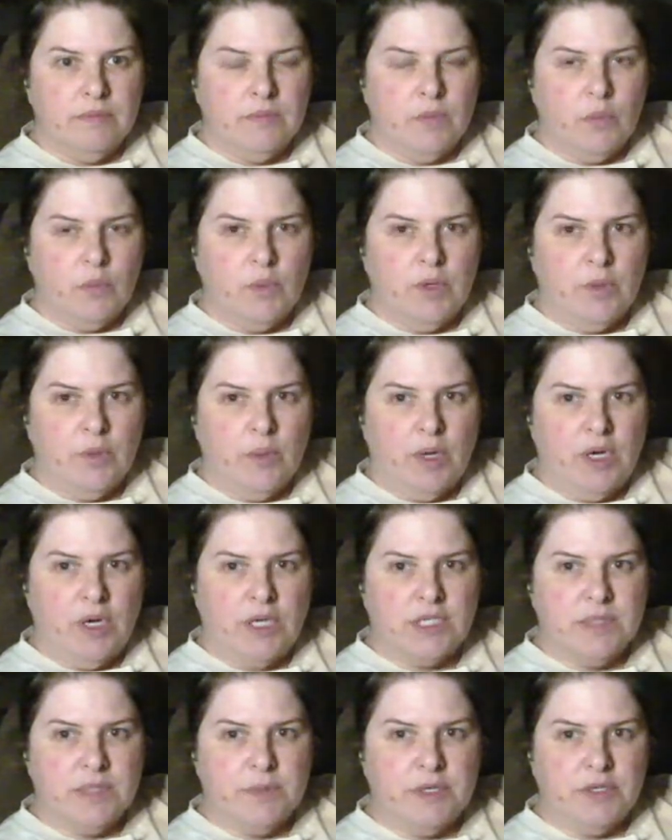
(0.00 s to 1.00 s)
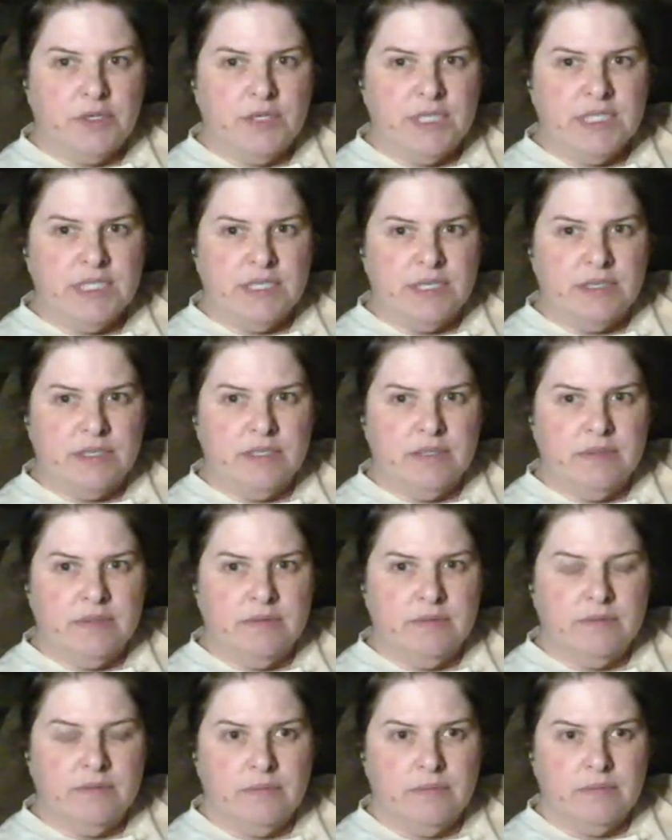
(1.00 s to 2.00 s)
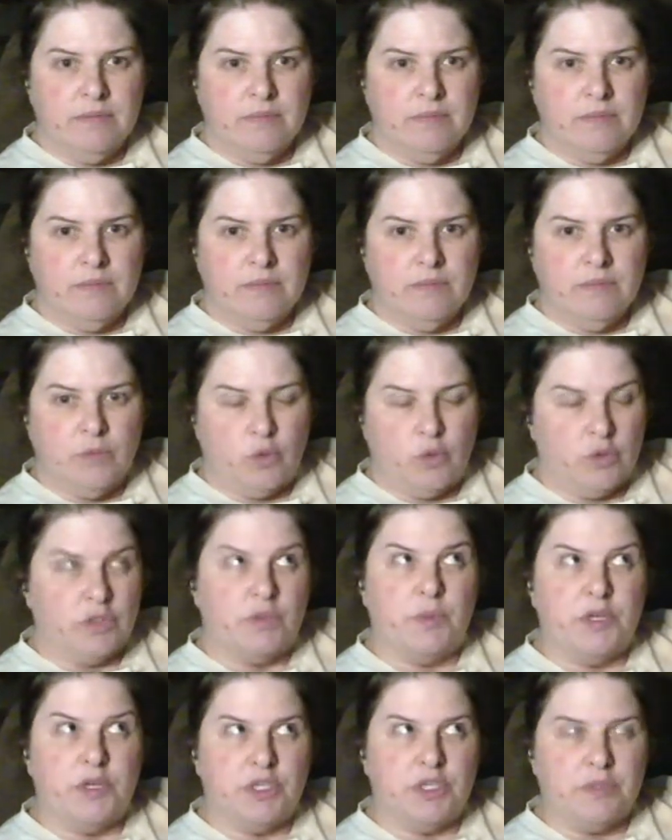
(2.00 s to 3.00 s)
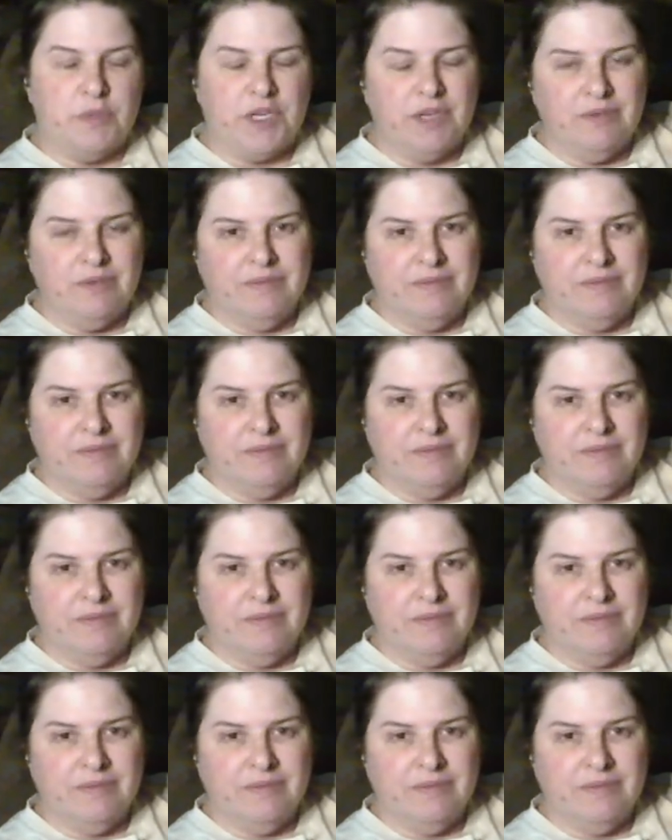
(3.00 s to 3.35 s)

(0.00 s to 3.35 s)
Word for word: Wonder what hospital this is. We're supposed to be.